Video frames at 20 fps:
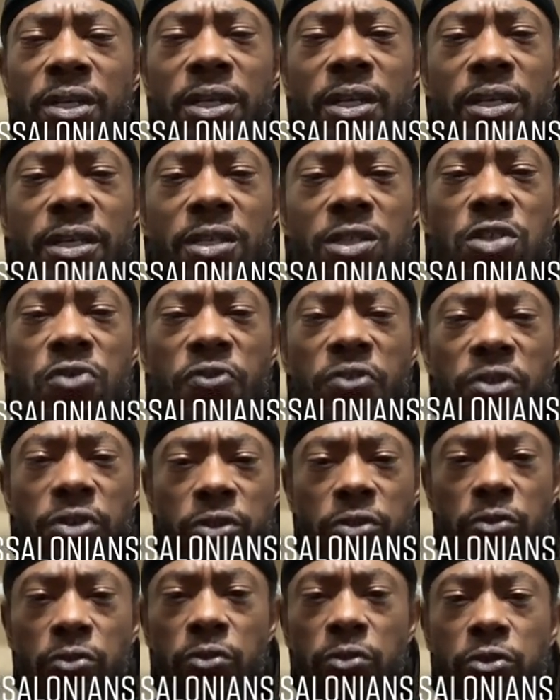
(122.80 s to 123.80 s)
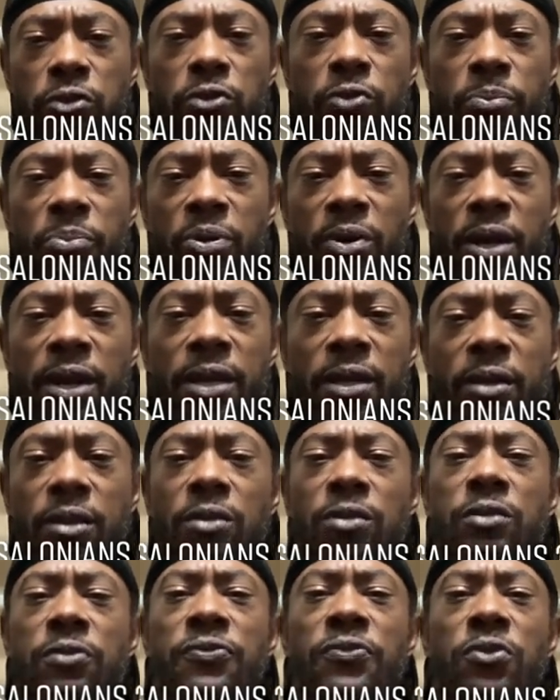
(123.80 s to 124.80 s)
it is for you to pray
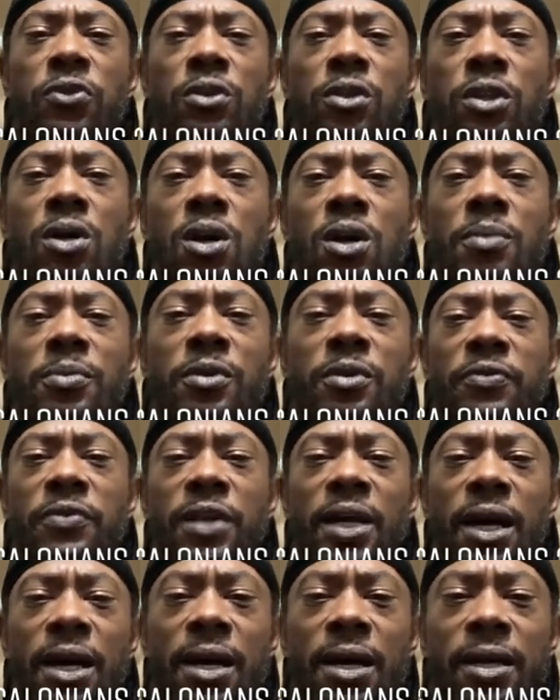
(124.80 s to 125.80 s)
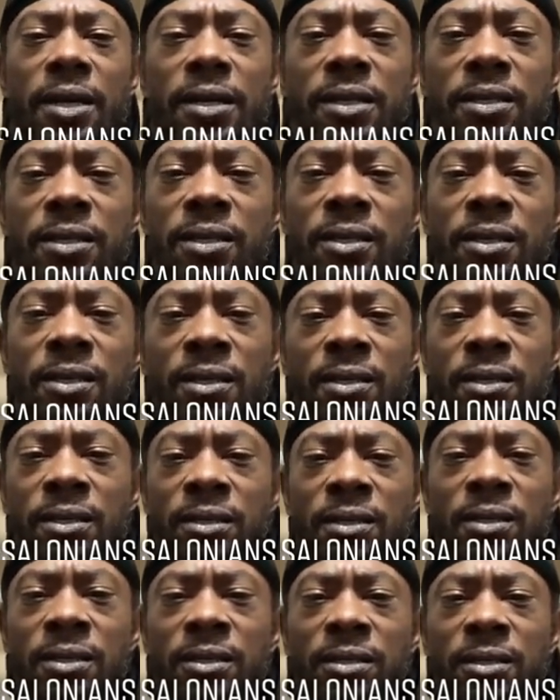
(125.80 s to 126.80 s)
on the full armor of God
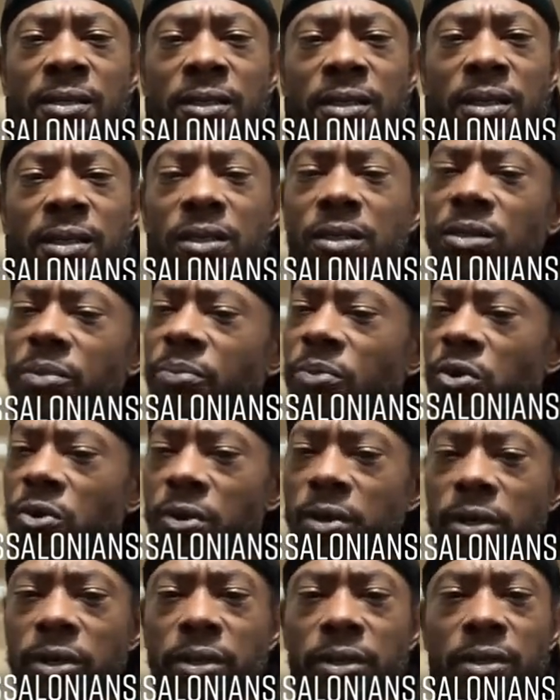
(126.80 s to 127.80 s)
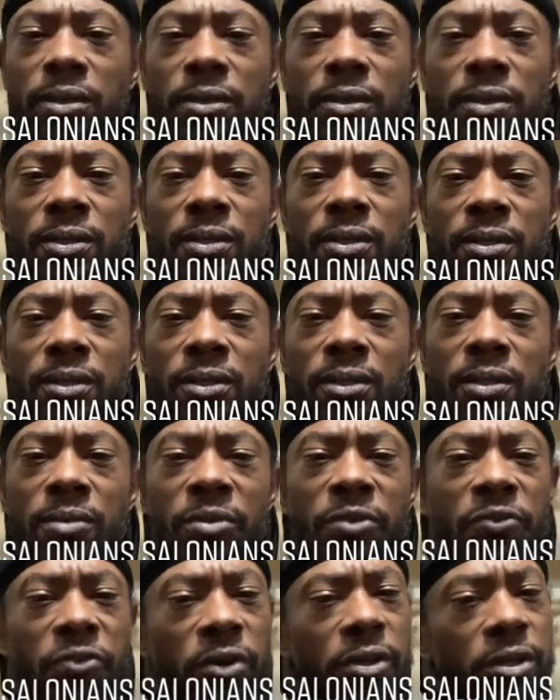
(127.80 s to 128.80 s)
in the morning and
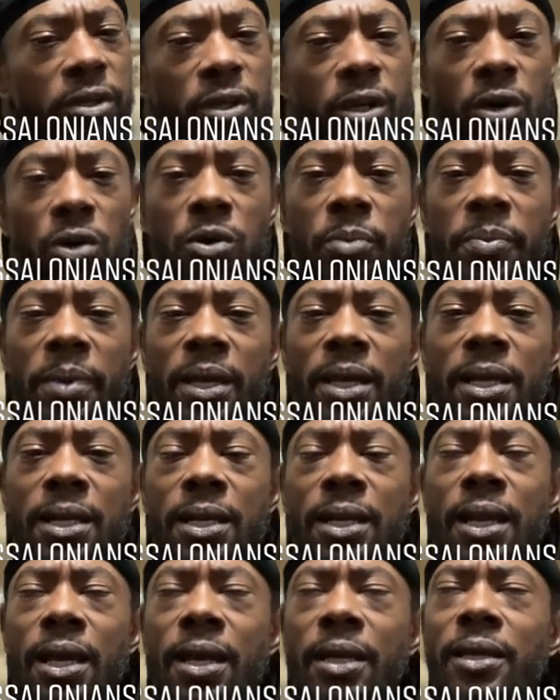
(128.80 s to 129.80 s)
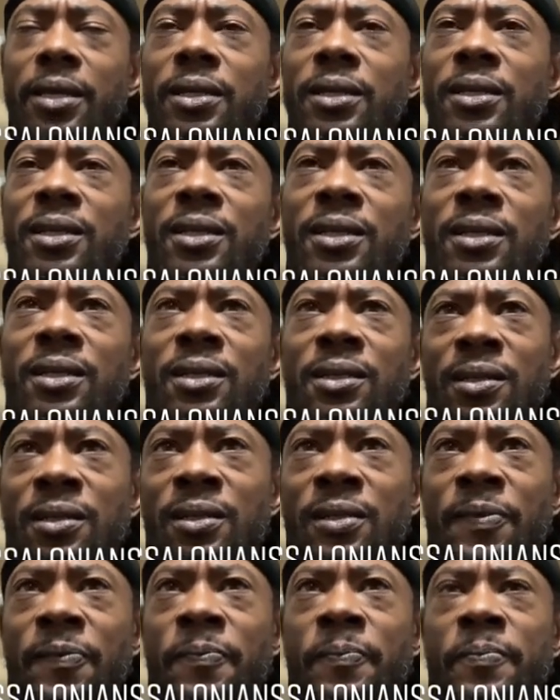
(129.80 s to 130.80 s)
before you go to bed at night.
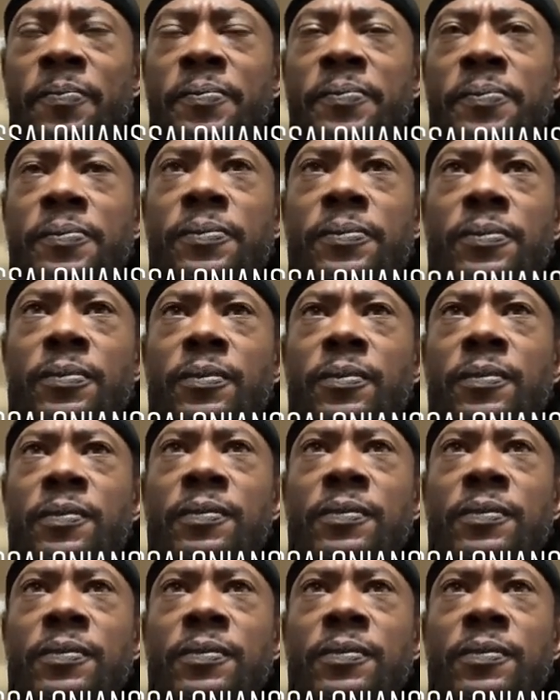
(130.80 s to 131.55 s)
Hmm.